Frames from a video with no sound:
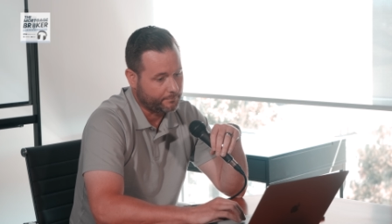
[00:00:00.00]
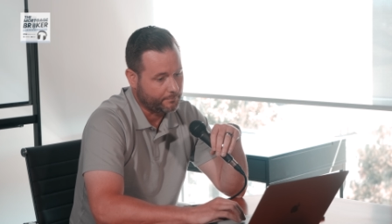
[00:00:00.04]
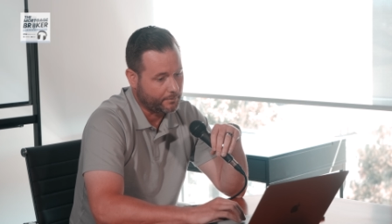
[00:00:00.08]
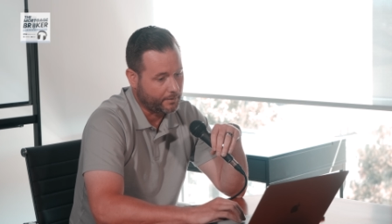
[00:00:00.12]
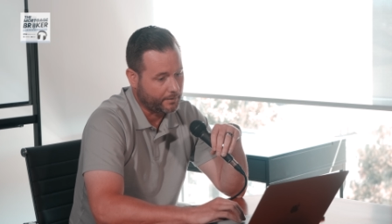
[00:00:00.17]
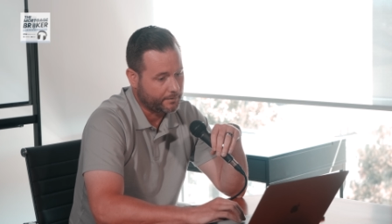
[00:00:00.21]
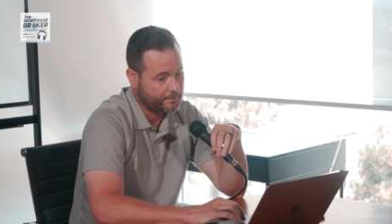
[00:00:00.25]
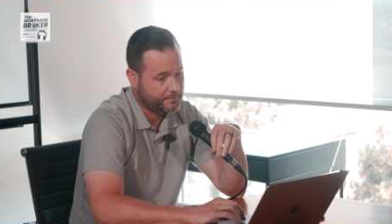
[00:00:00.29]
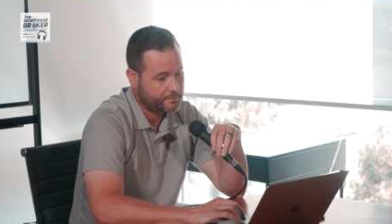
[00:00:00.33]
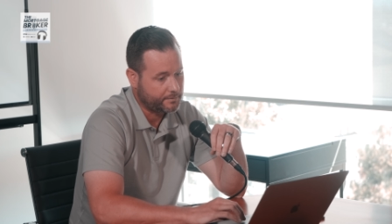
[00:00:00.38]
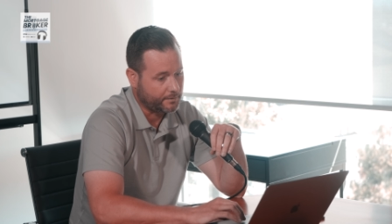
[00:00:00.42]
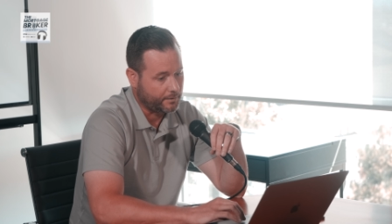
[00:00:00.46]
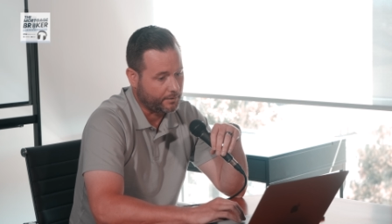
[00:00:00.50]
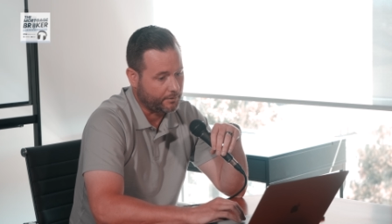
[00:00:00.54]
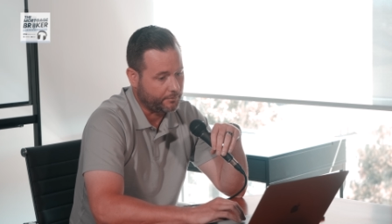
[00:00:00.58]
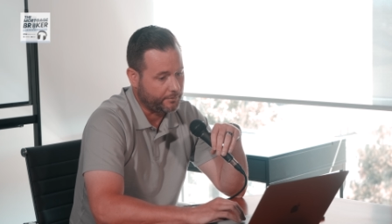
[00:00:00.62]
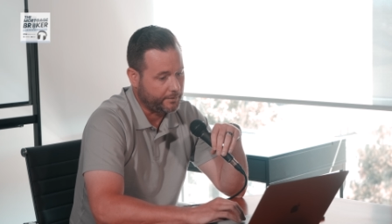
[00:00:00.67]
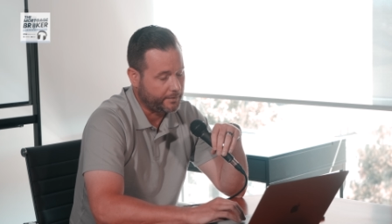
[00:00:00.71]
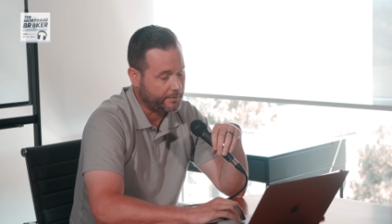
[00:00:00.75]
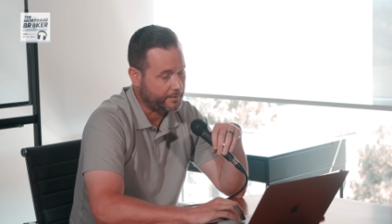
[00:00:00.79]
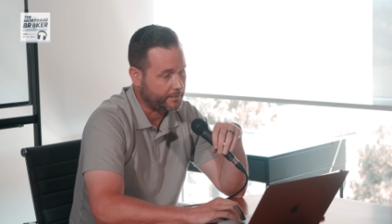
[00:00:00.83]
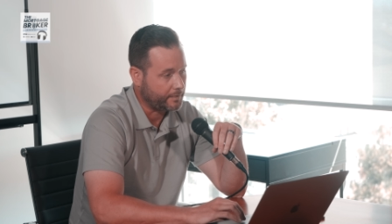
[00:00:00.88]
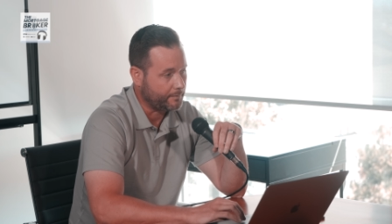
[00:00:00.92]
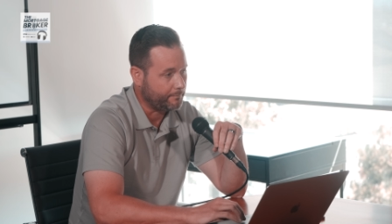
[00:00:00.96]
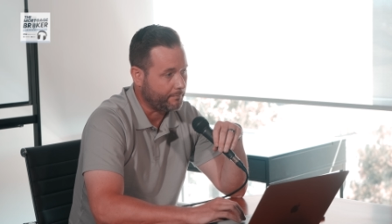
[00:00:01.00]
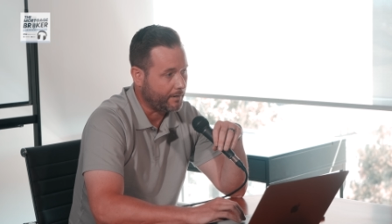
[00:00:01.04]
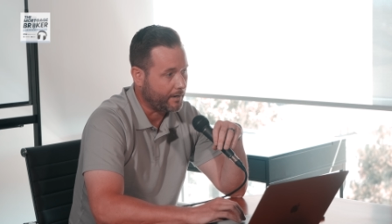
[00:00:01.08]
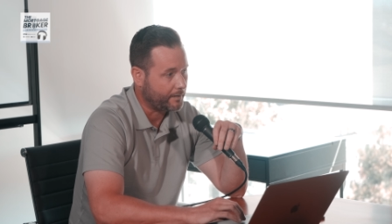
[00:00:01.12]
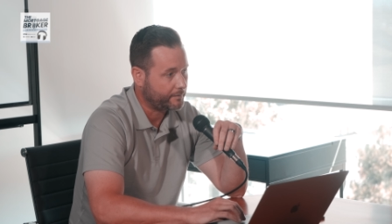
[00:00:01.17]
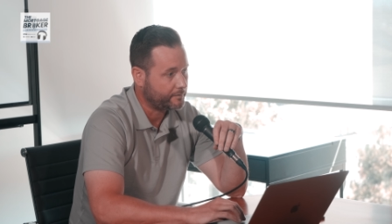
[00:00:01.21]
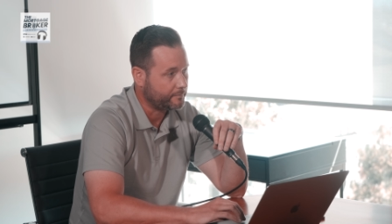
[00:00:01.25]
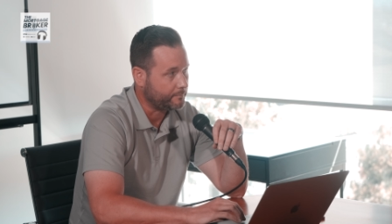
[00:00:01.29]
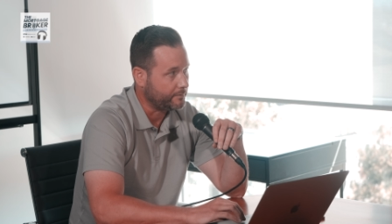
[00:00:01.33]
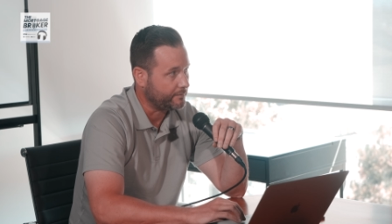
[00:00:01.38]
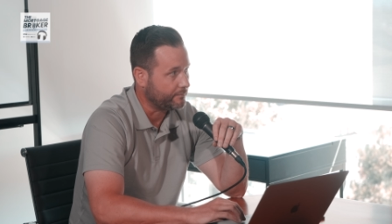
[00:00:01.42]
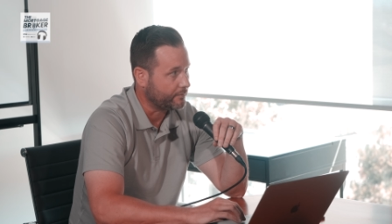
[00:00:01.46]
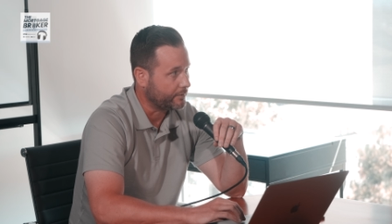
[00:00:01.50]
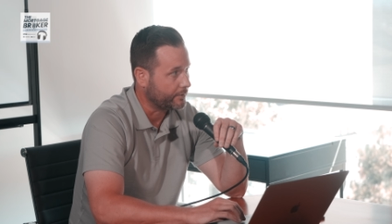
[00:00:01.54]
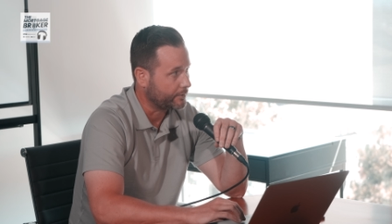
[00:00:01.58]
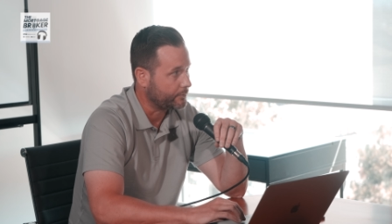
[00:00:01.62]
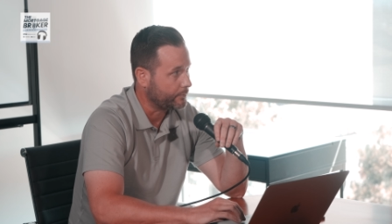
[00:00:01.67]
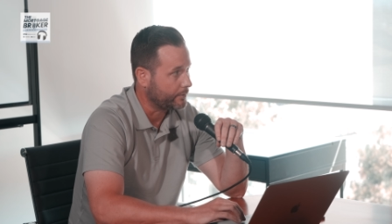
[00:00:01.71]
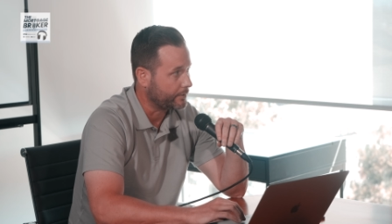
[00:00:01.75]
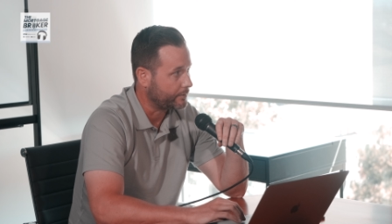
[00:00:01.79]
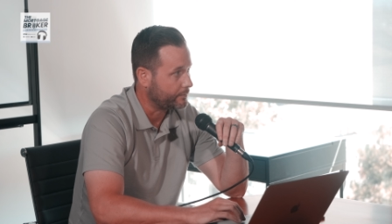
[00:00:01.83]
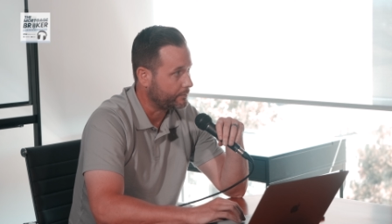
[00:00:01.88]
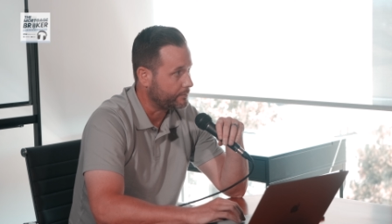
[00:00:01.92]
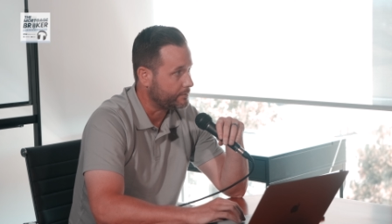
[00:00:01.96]
but they didn't get back to me very
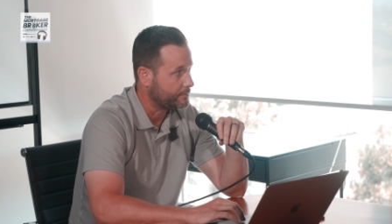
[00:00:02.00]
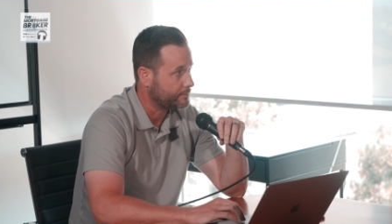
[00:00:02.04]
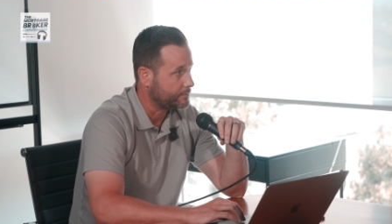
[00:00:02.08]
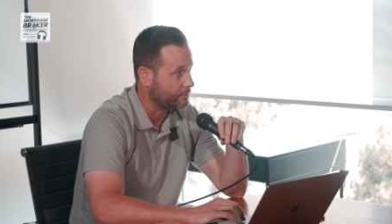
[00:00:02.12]
quickly.